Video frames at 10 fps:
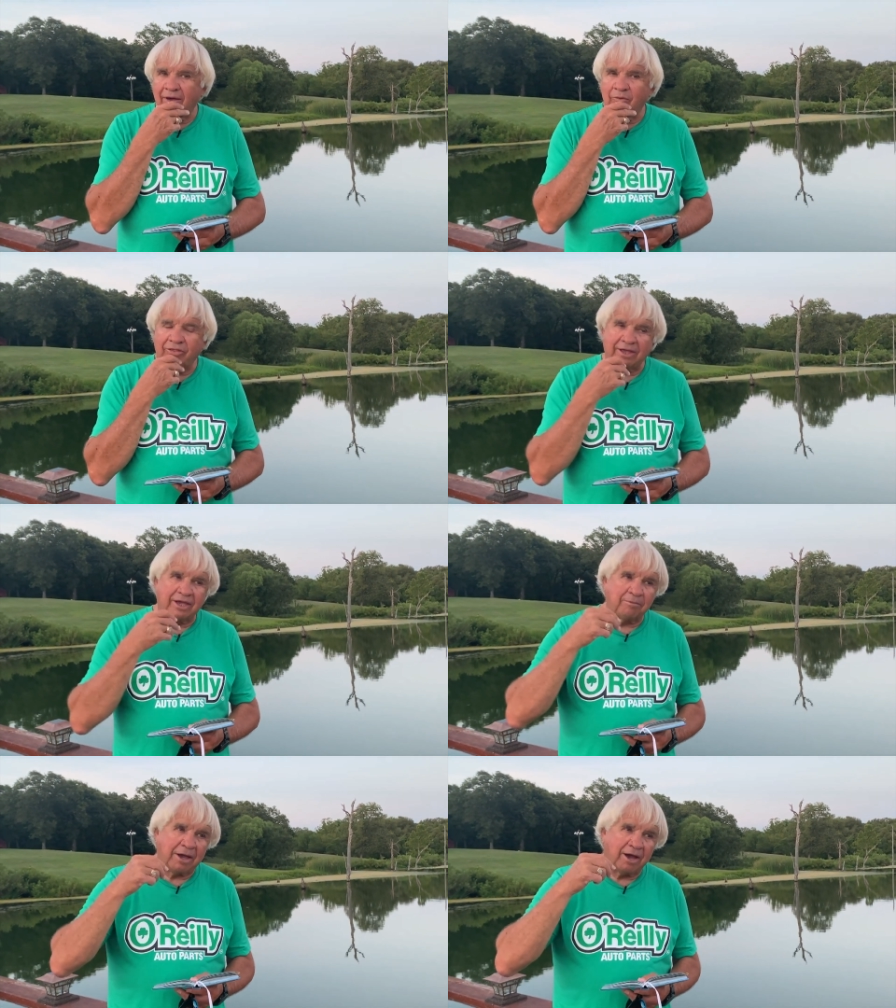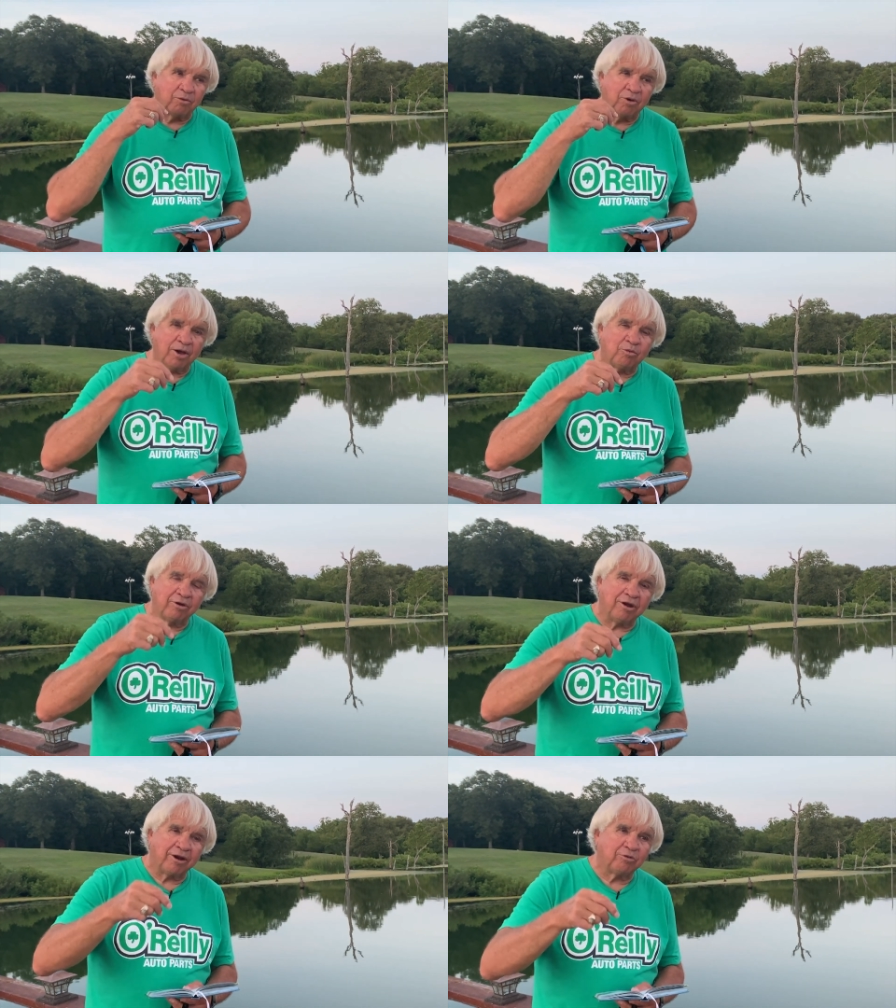we think about, well, we're
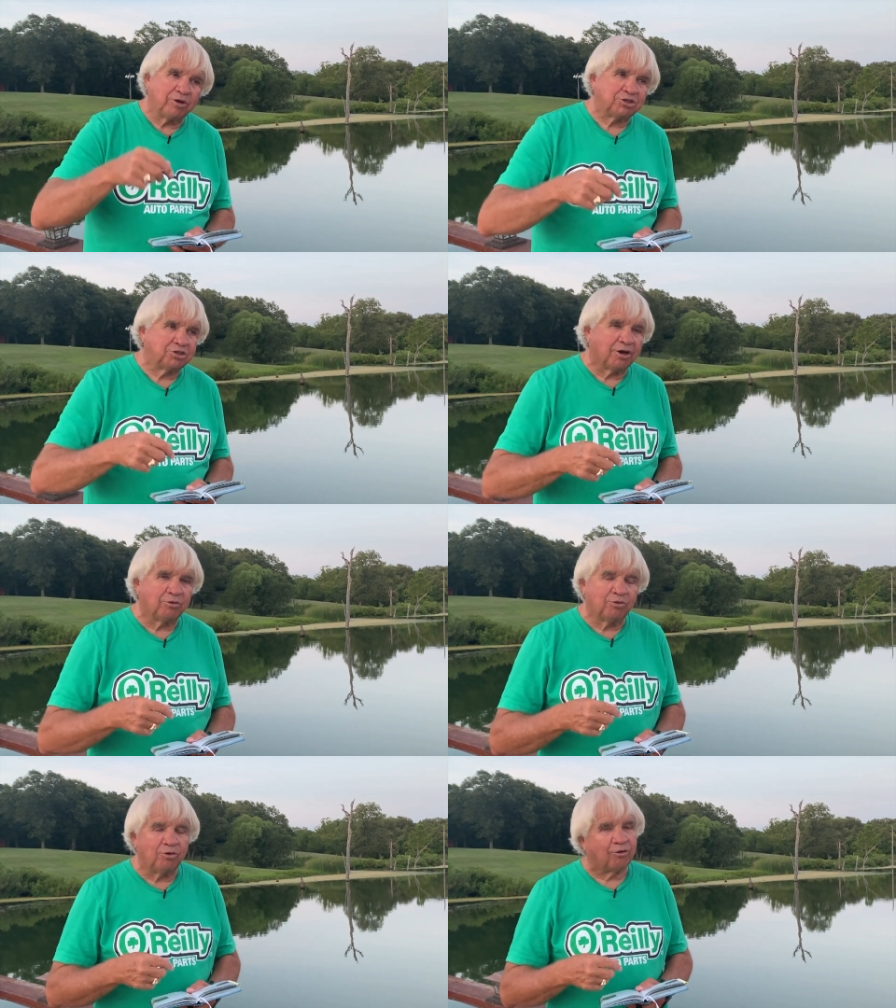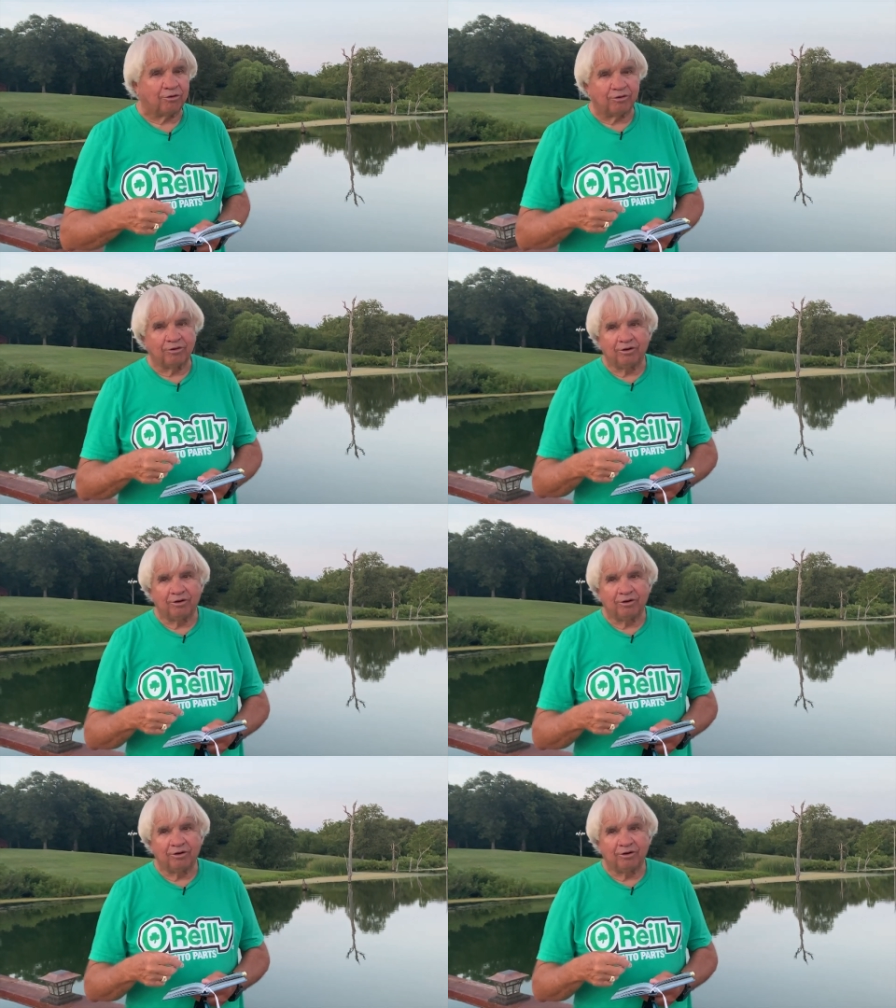not a rich young ruler.